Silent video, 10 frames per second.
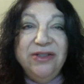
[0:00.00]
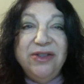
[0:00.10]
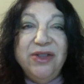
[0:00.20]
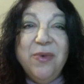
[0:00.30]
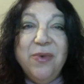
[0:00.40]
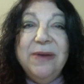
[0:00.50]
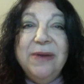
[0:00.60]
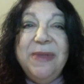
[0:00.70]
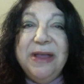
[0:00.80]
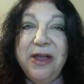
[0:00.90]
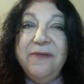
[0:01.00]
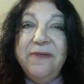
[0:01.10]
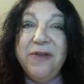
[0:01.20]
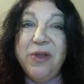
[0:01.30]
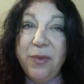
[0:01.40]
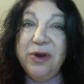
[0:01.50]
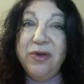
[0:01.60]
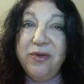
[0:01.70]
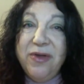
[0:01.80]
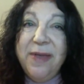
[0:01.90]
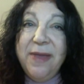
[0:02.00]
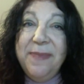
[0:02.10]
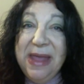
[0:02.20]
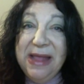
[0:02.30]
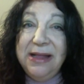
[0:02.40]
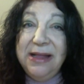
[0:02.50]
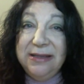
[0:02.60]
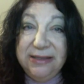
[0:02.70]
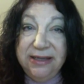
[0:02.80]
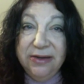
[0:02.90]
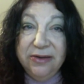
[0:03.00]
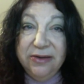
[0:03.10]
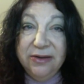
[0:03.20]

So you want to be careful. You want to create balance here.